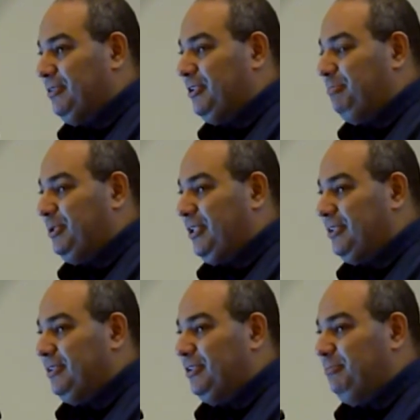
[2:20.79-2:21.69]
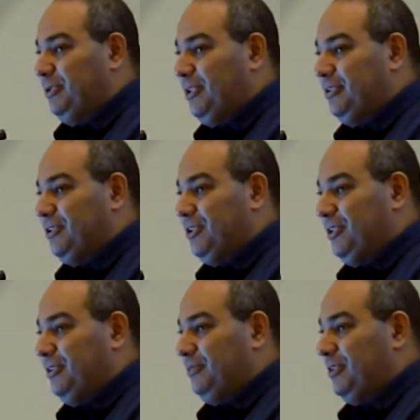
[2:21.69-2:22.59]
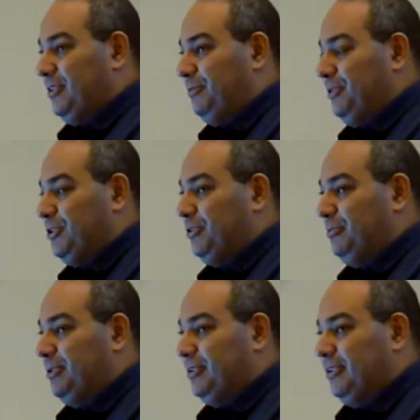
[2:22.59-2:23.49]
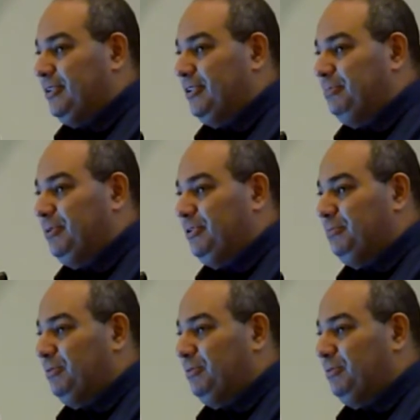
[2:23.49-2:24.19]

a whole compiler of shaders for a graphic processor.